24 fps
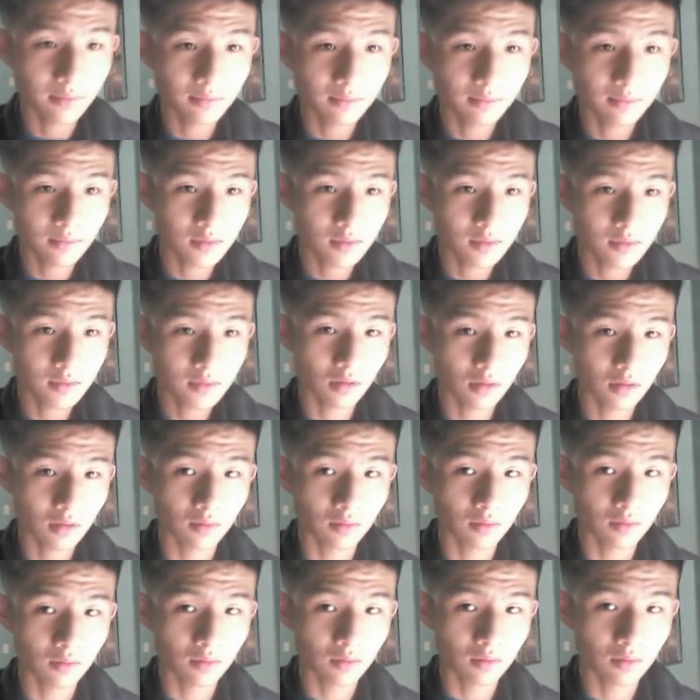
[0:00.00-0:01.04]
So
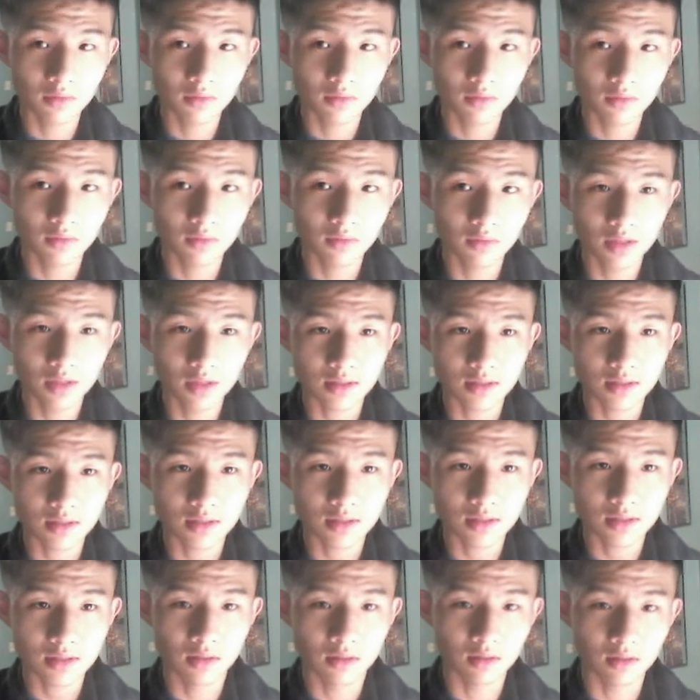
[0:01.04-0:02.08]
just like I
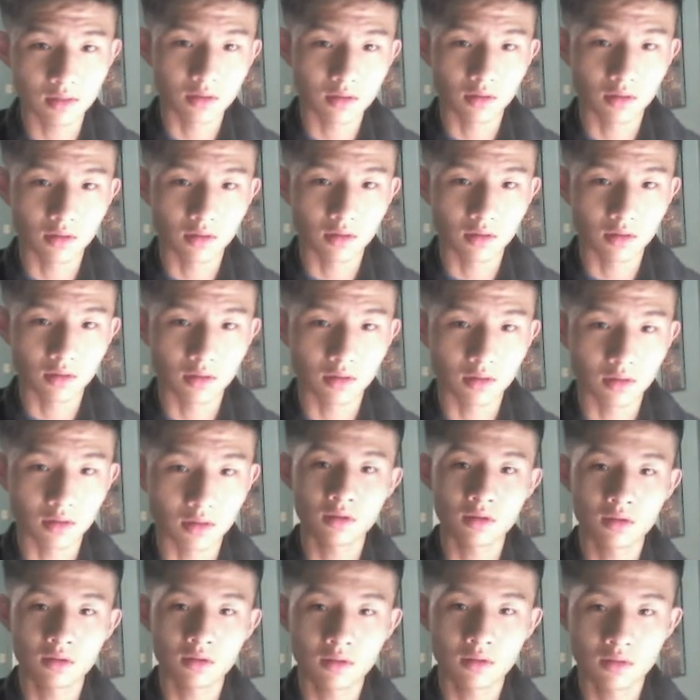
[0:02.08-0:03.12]
said earlier,
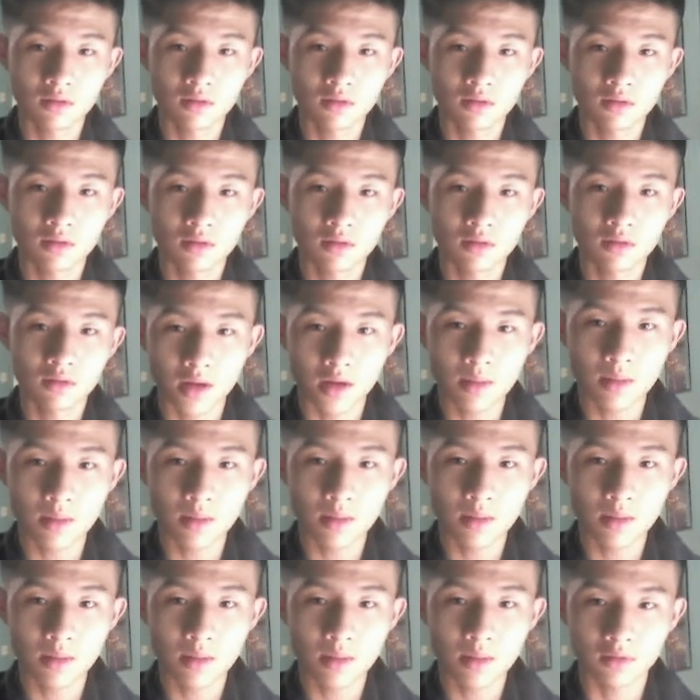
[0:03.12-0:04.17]
we're aiming
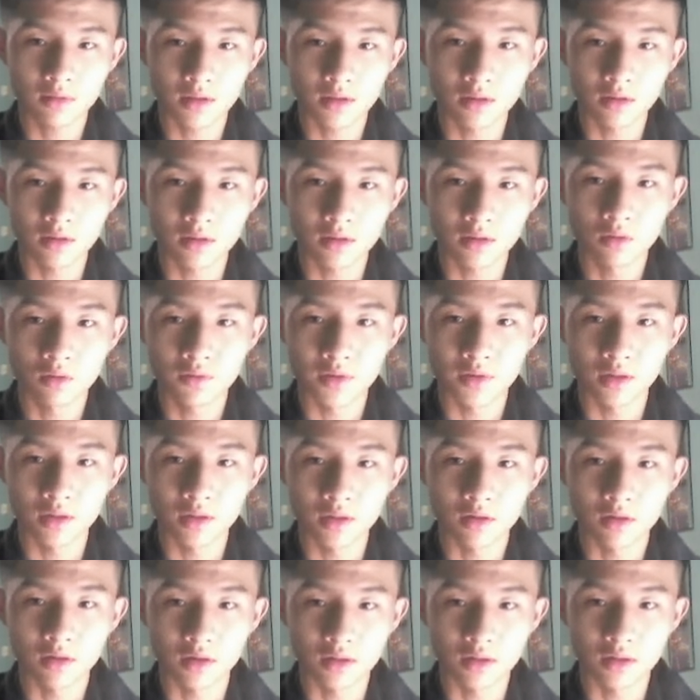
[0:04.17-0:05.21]
for that O of n
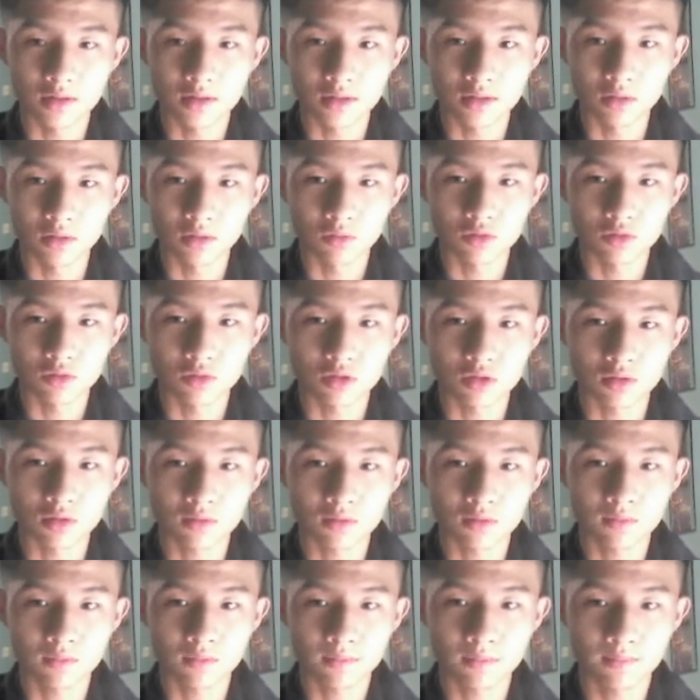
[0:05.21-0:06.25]
log n solution.
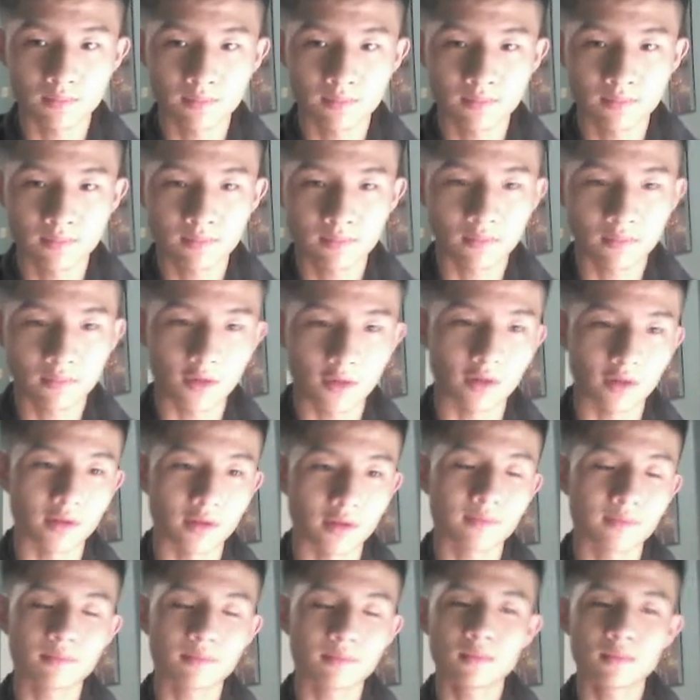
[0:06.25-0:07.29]
Okay,
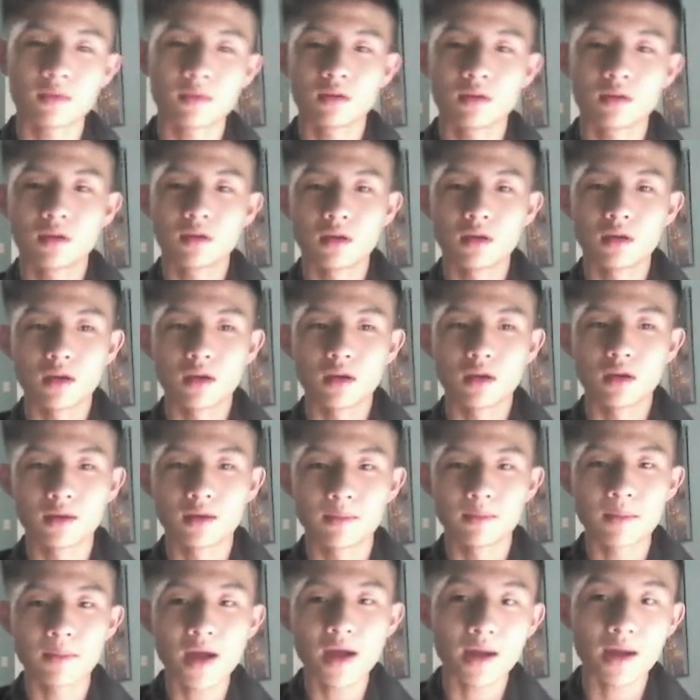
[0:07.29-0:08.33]
and
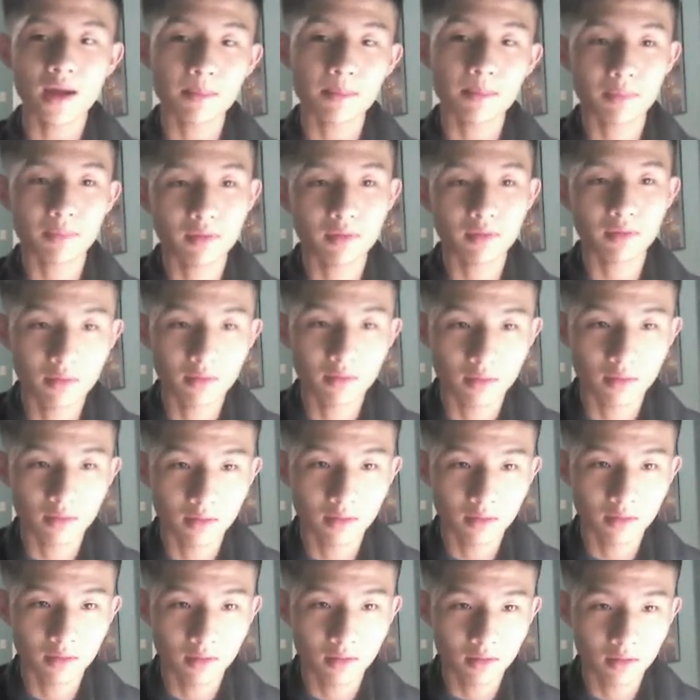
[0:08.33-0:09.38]
map
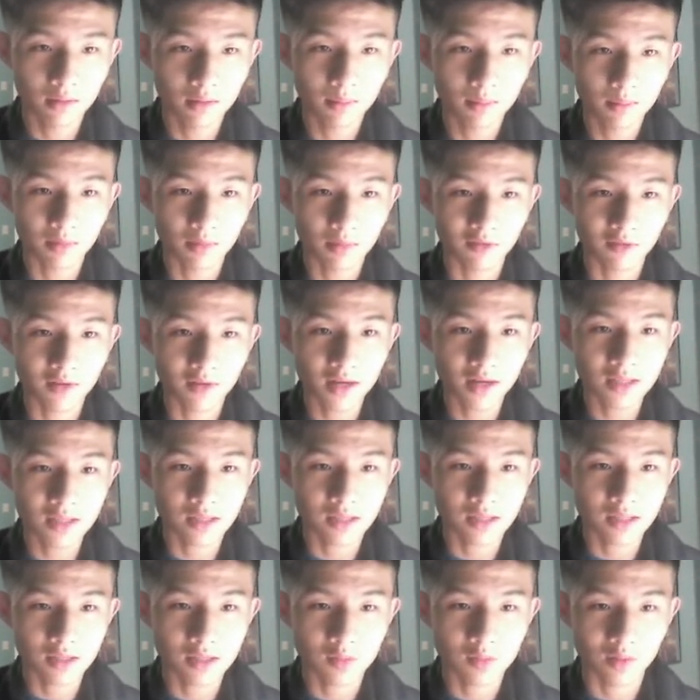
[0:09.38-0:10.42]
provides
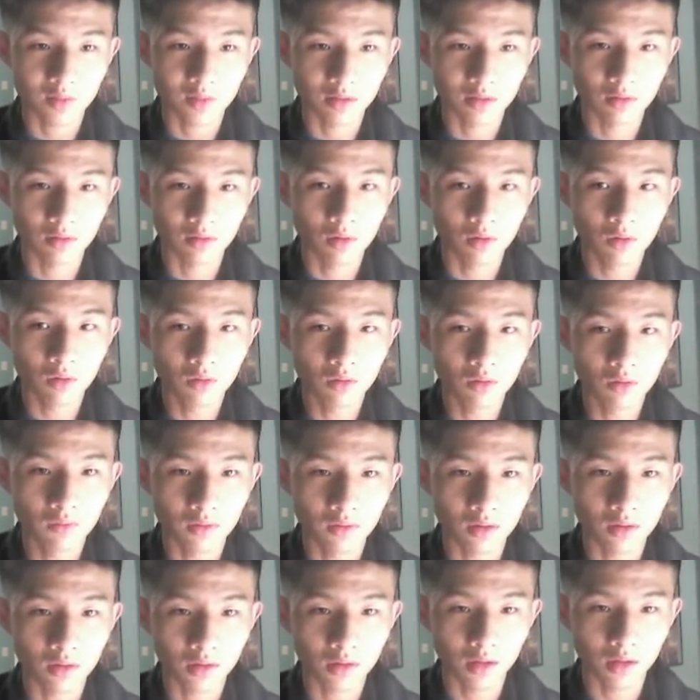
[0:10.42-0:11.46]
us with an O of
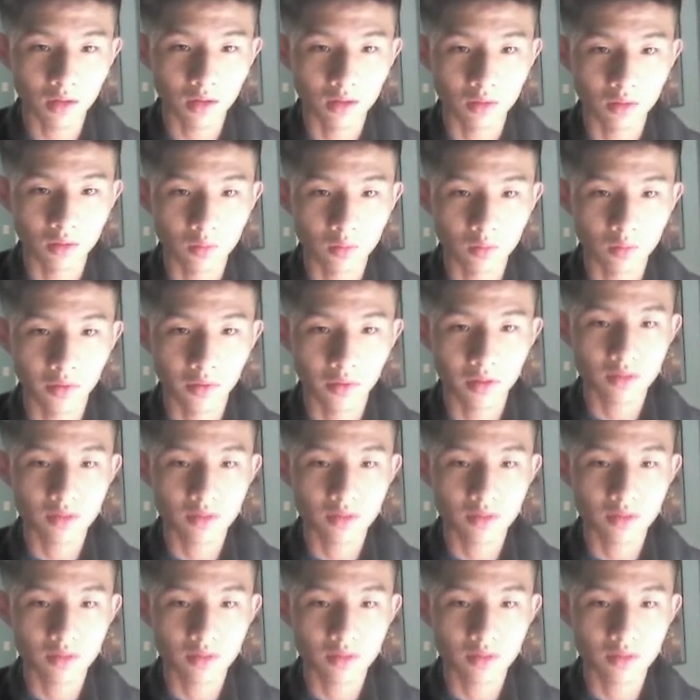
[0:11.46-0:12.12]
log n query.